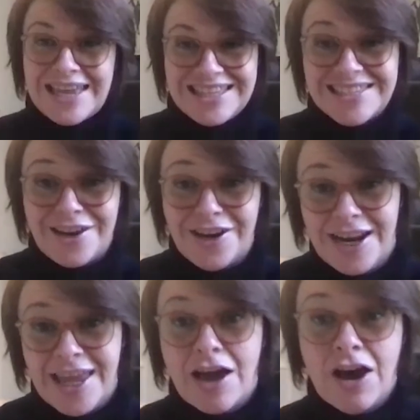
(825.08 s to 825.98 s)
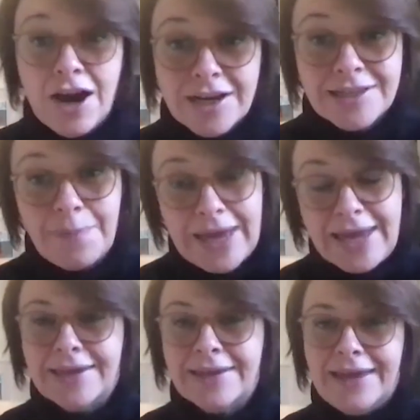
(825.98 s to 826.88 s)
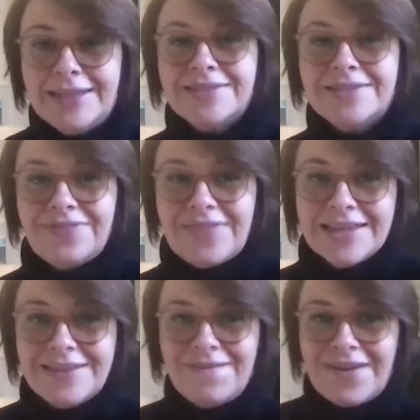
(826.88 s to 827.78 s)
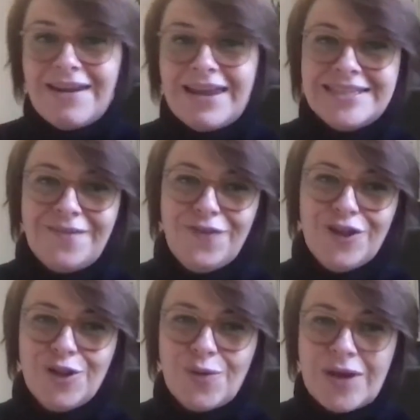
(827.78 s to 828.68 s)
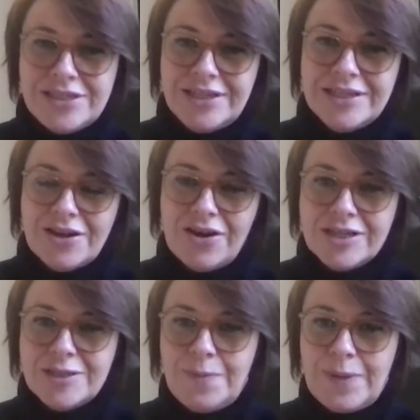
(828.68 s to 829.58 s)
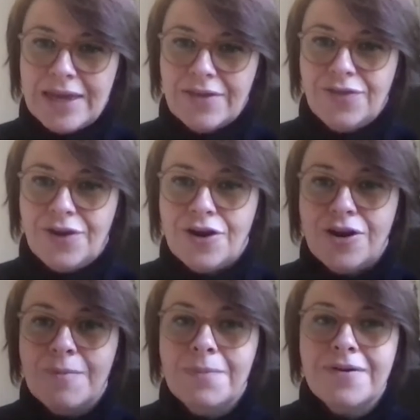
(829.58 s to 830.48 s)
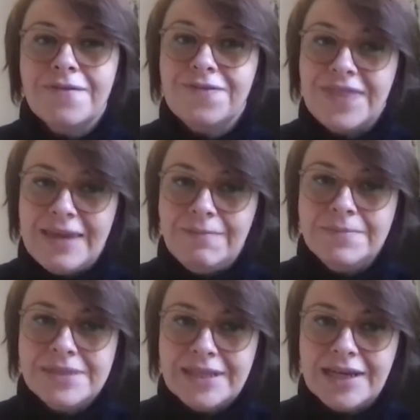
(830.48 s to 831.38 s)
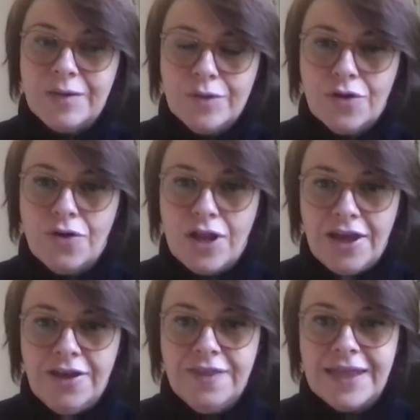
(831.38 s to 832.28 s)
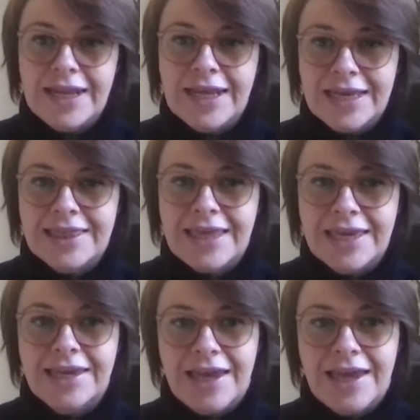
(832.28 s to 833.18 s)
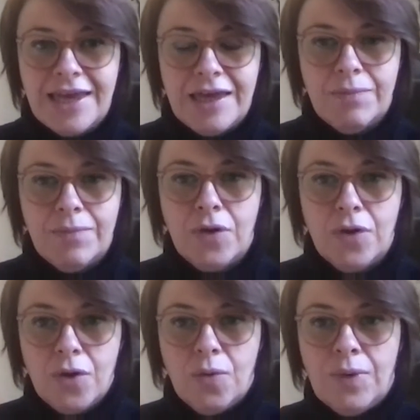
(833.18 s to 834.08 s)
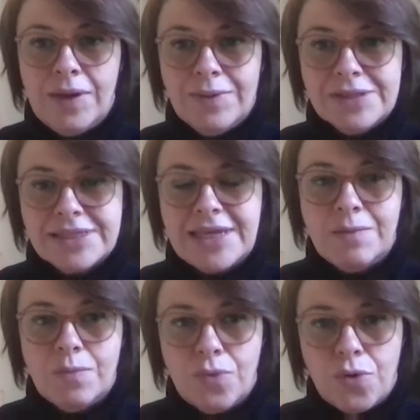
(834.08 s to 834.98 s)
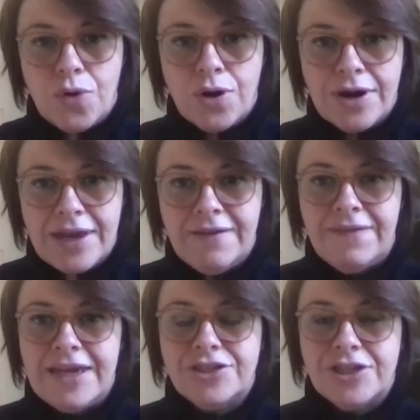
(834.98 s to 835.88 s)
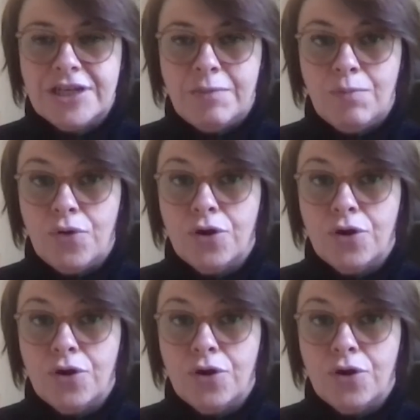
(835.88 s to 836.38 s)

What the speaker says: it's certainly hard to pick. That's a very difficult question. It's hard to pick. There are a number of themes that I would call out that I think we will see more innovation and more